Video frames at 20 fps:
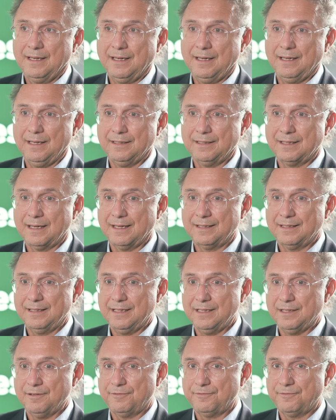that
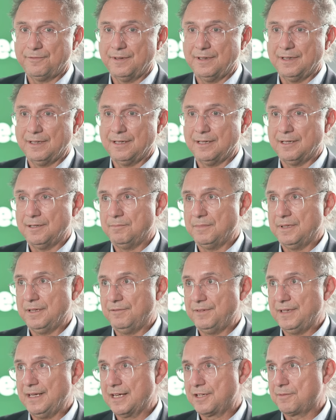if
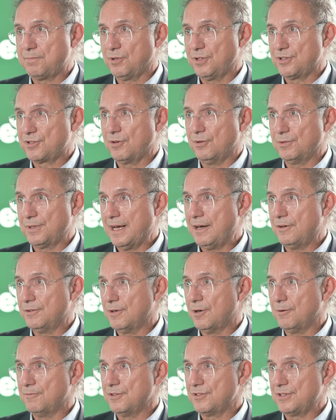the exports go down,
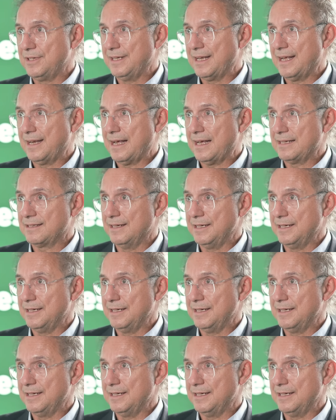obviously that has an